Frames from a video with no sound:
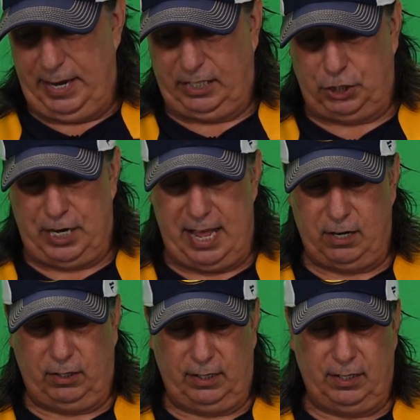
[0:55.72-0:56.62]
make the
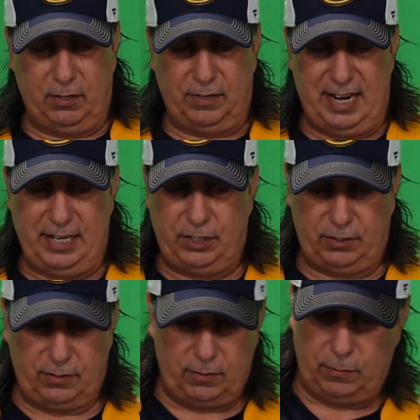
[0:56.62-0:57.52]
channel a little
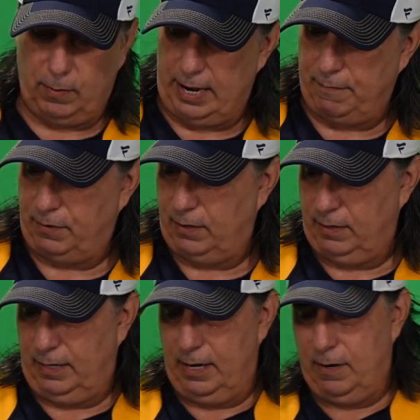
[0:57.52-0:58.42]
nicer or
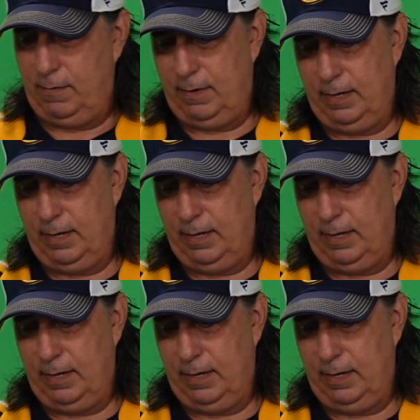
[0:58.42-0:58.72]
whatever, you know.